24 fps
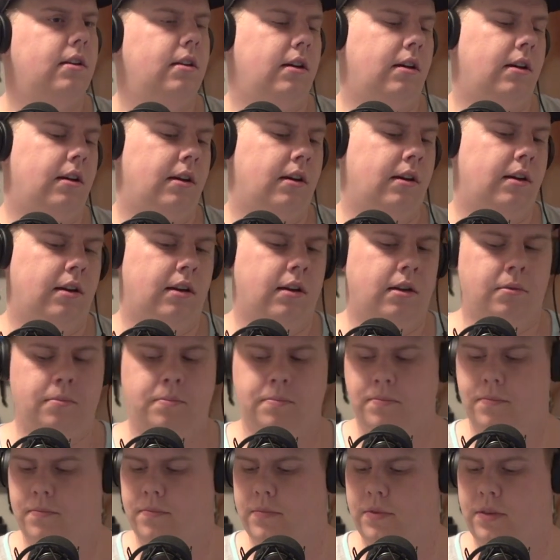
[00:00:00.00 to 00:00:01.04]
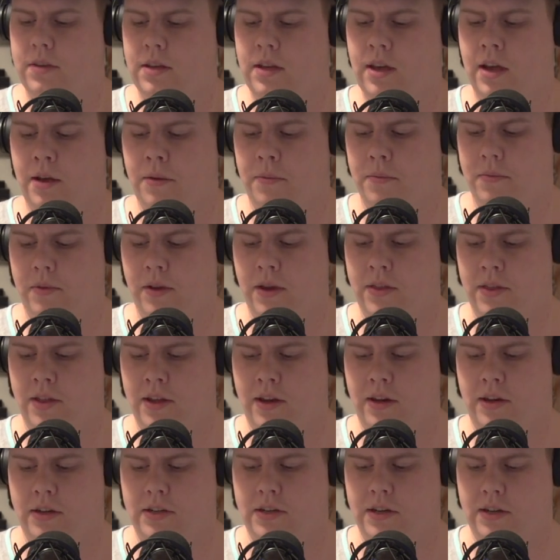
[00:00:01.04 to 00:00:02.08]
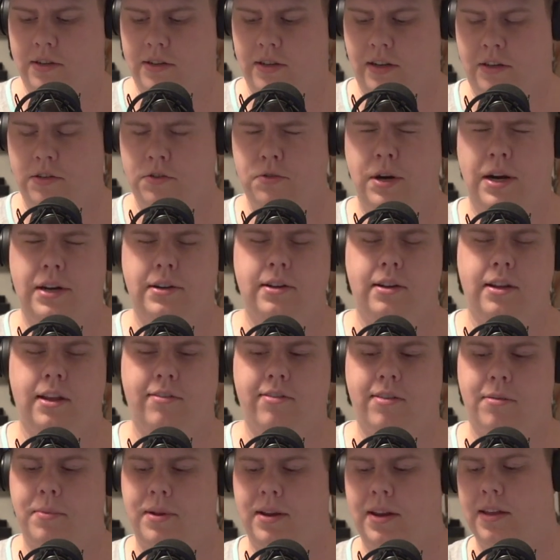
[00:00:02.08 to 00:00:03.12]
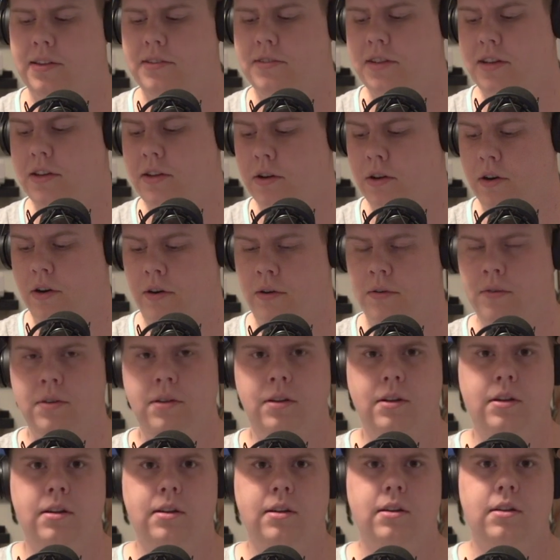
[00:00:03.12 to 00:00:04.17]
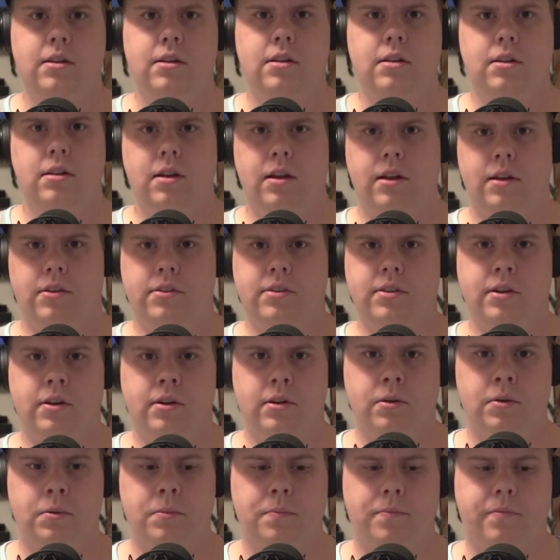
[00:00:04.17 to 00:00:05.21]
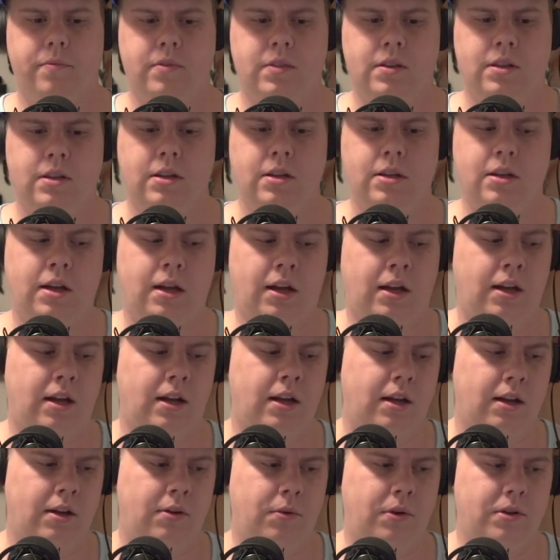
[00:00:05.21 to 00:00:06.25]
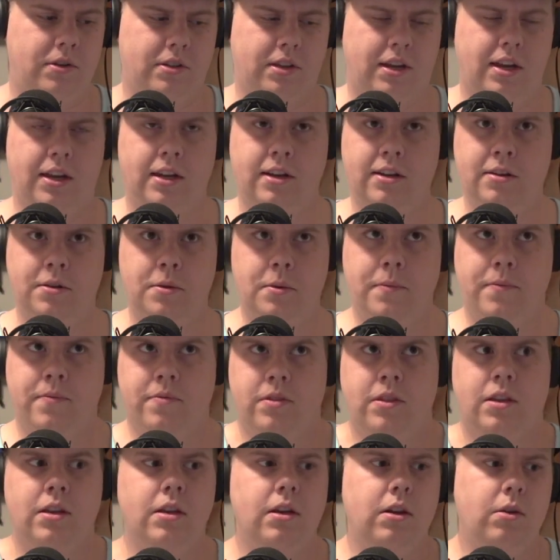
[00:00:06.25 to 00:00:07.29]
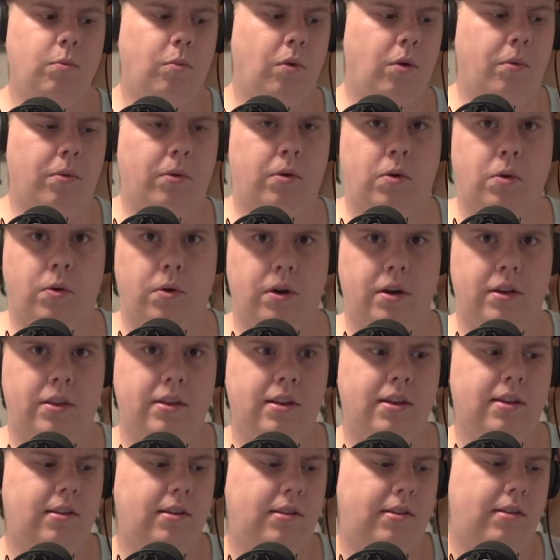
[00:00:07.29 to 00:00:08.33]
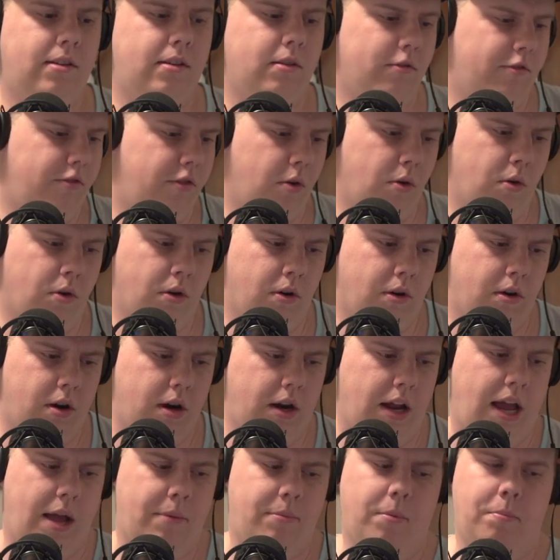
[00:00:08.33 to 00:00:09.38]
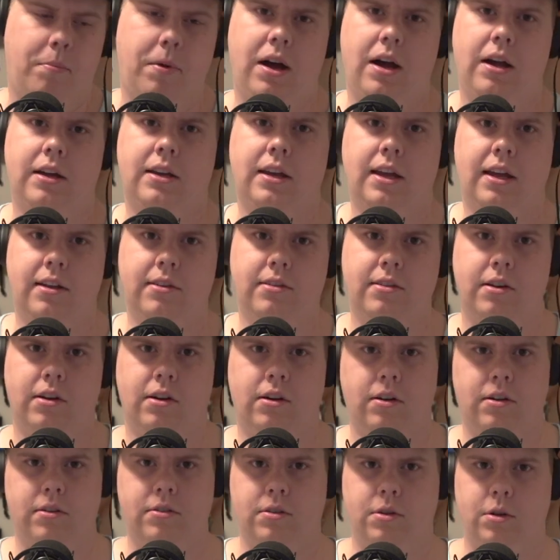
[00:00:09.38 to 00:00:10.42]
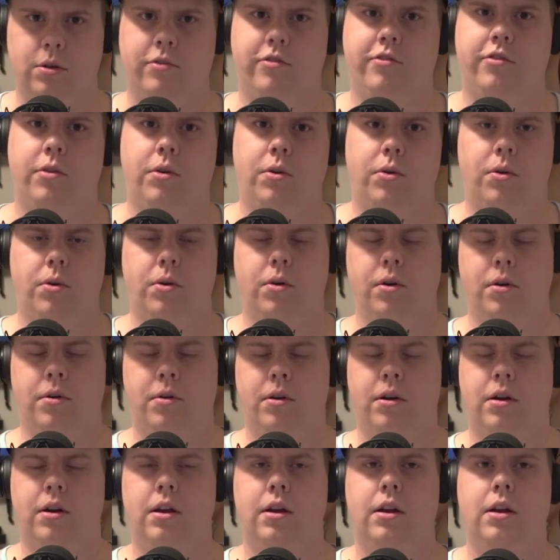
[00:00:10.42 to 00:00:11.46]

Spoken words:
and then just extracting that from an SD card. And so, once again, we're recording this for Apple Podcasts and also for